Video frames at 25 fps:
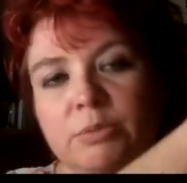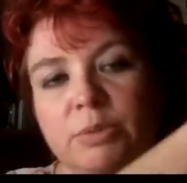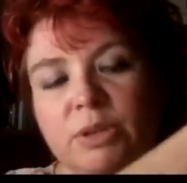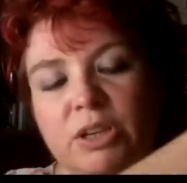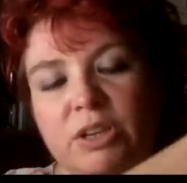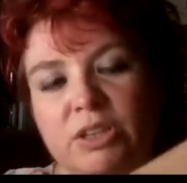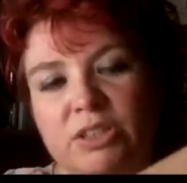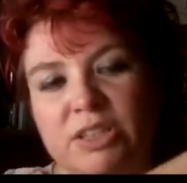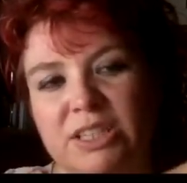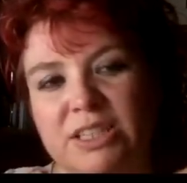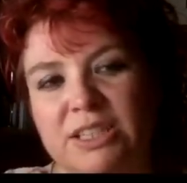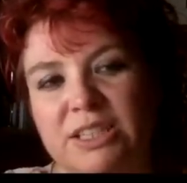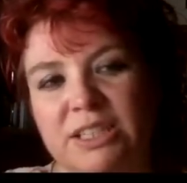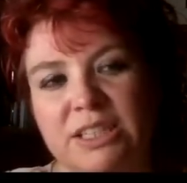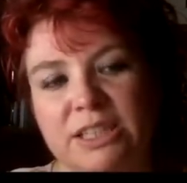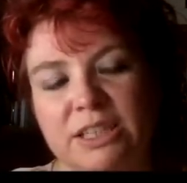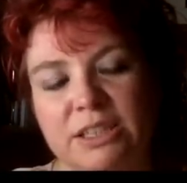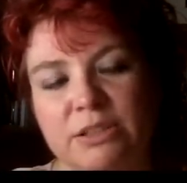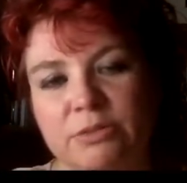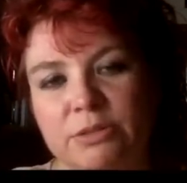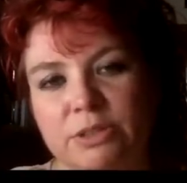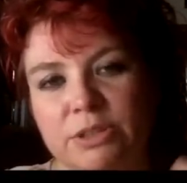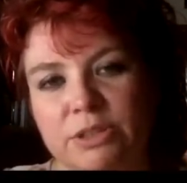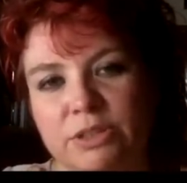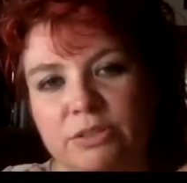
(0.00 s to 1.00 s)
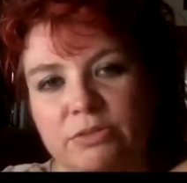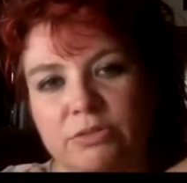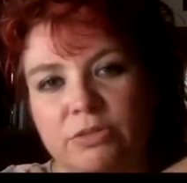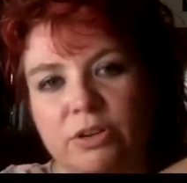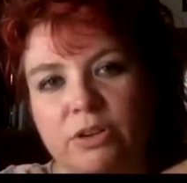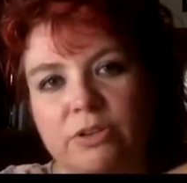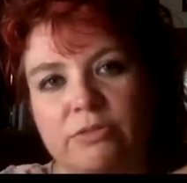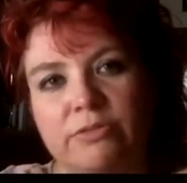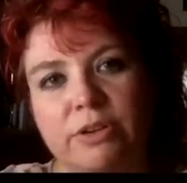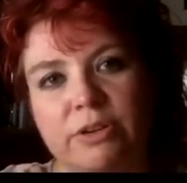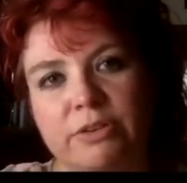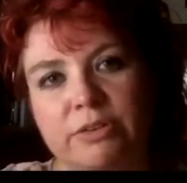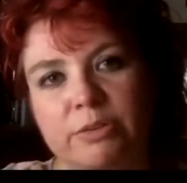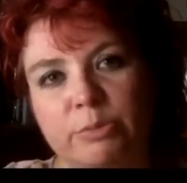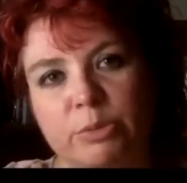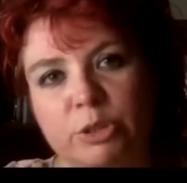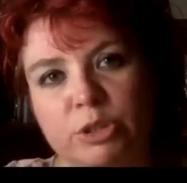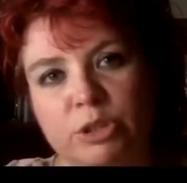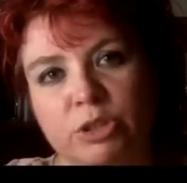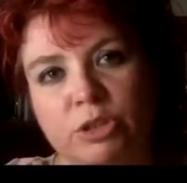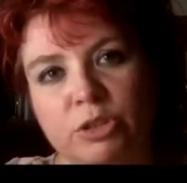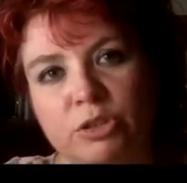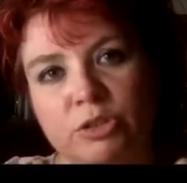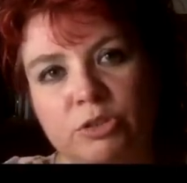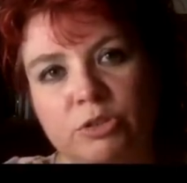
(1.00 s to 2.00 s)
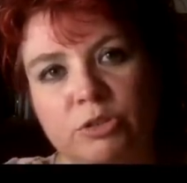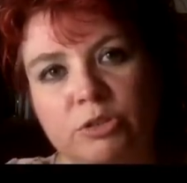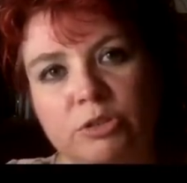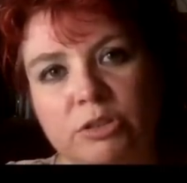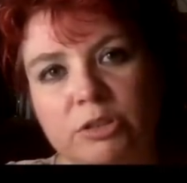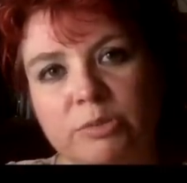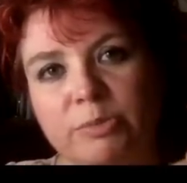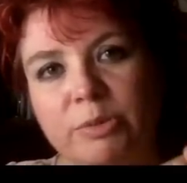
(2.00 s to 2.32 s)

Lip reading: Because it's a liquid, you've got very much control